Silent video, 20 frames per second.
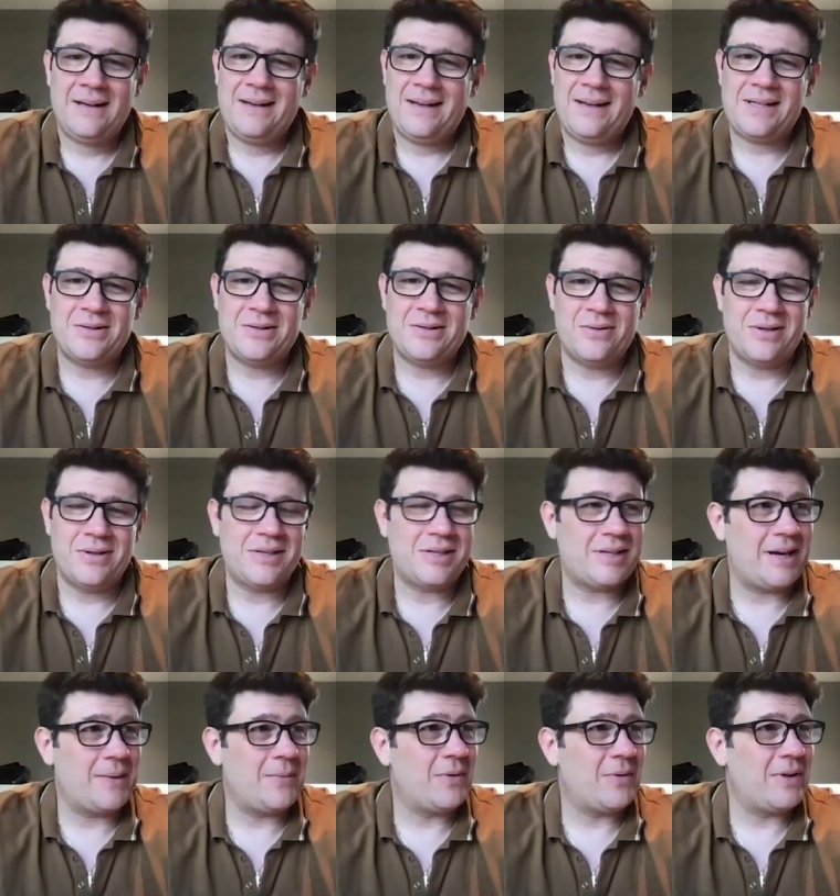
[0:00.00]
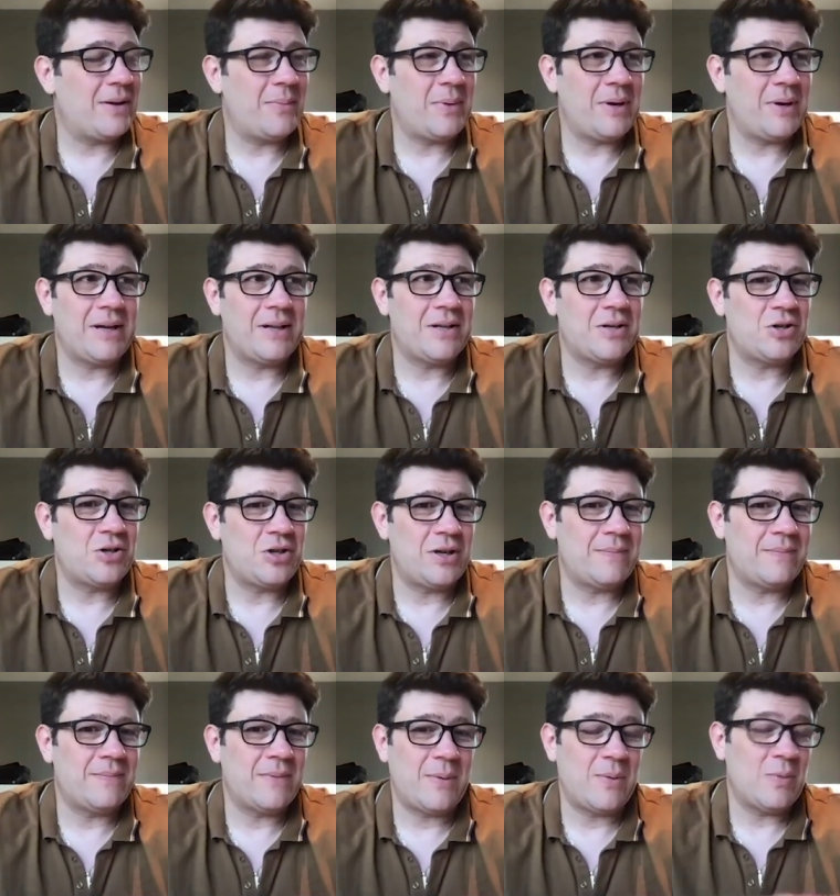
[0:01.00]
it's not the same without being in the
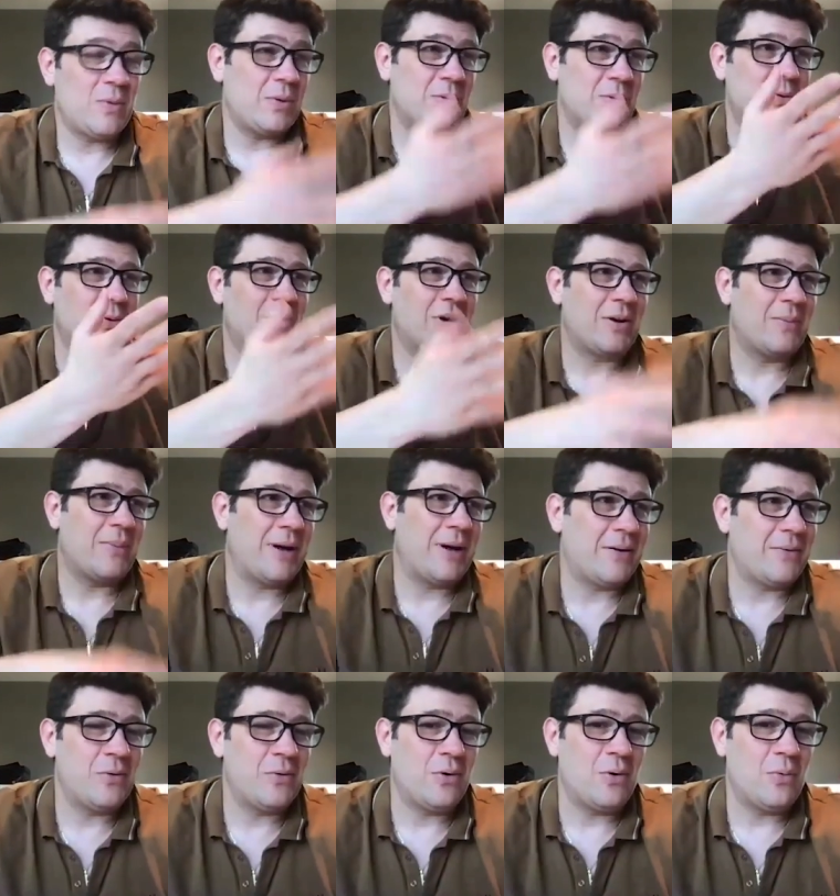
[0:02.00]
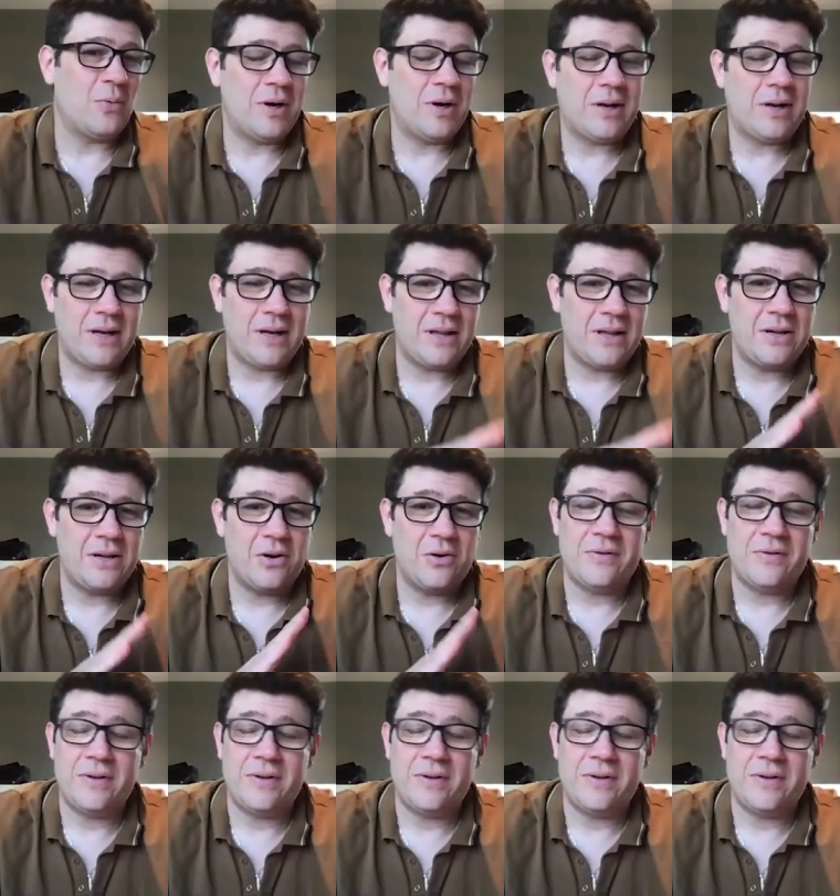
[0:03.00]
gym. I mean, we were talking about not working in the
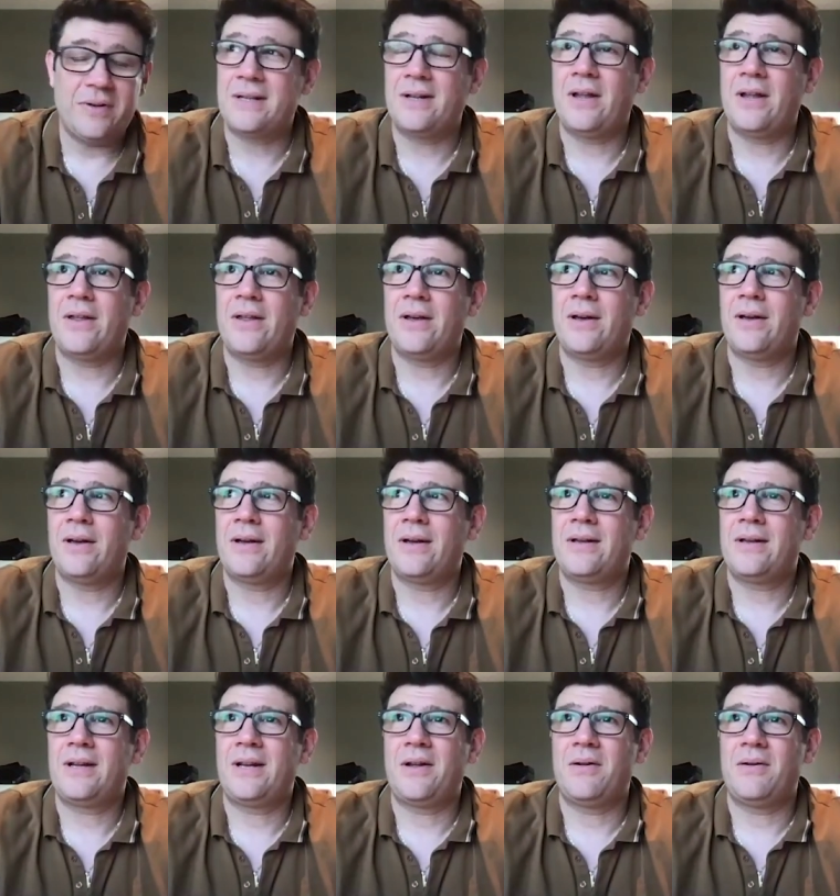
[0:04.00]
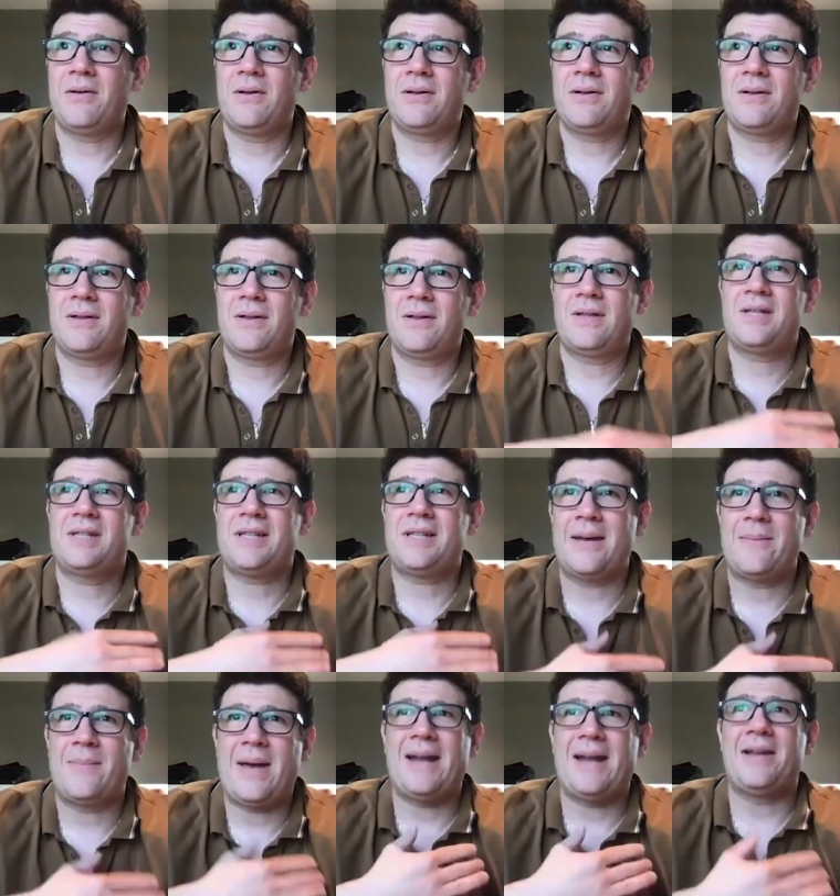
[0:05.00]
office and like the you know the
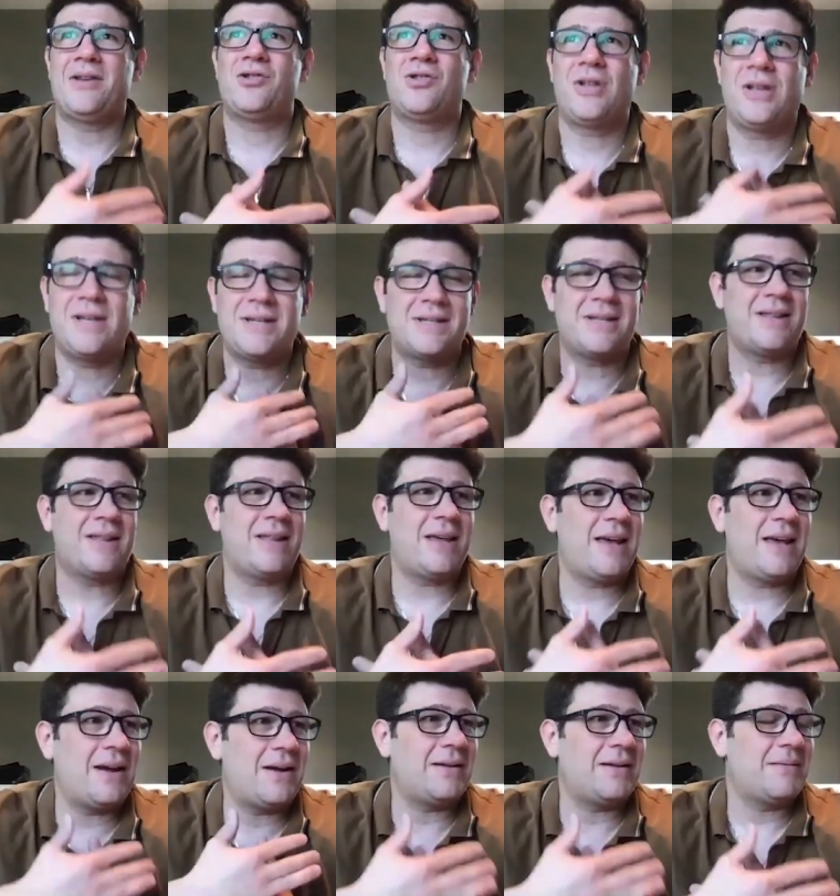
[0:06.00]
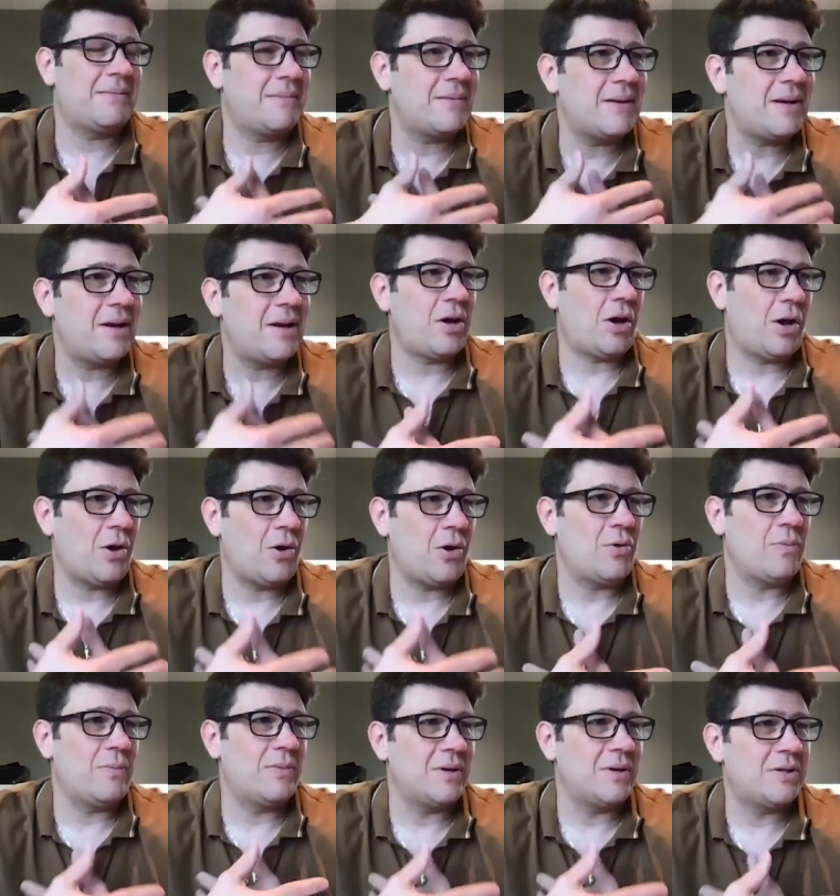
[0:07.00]
same energy isn't there at
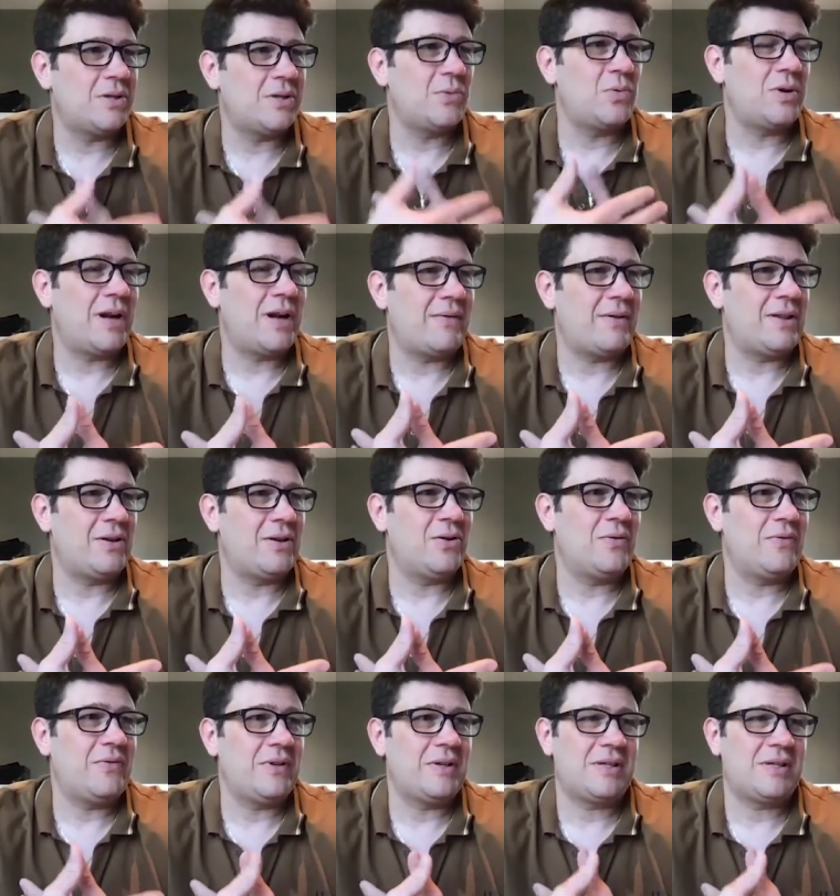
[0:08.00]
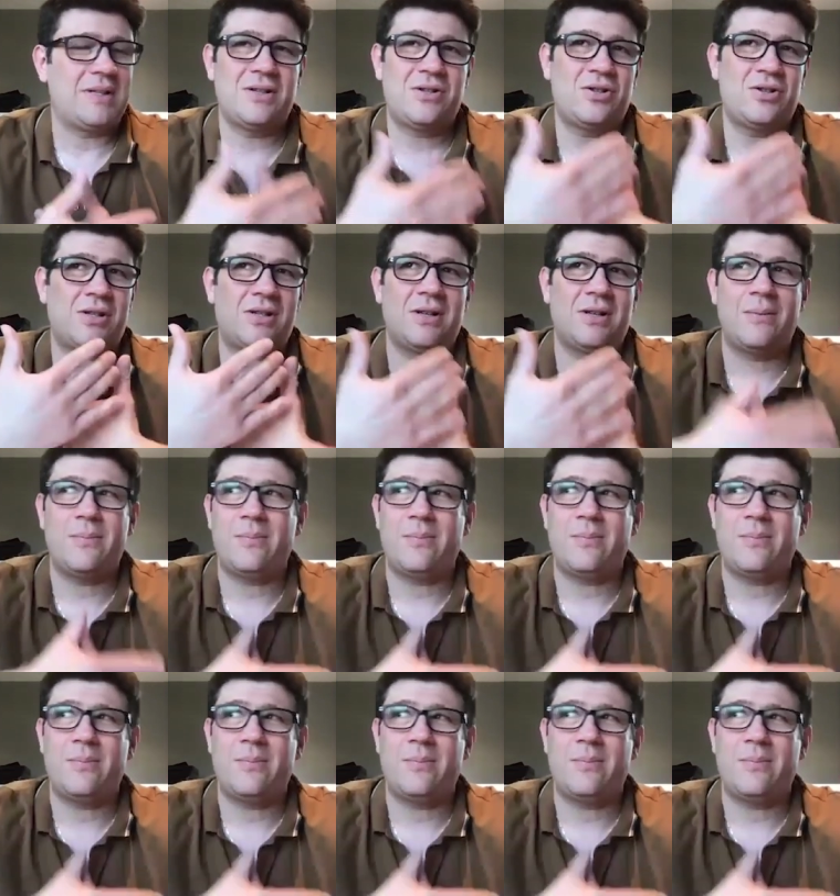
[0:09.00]
home as you would have in the office. And it's just like